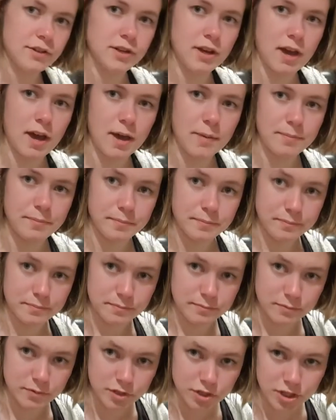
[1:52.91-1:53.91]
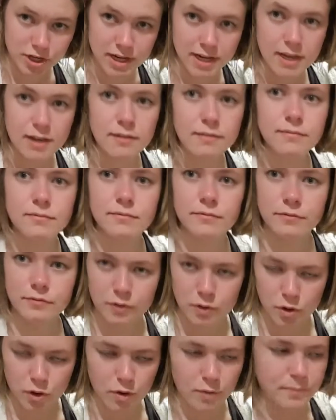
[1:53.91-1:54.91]
sharp, G,
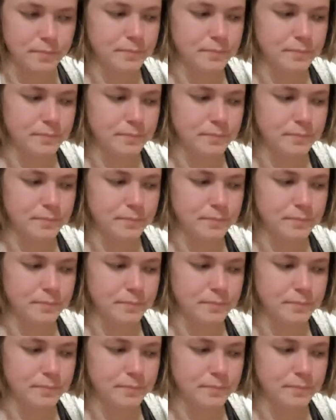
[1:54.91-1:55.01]
4.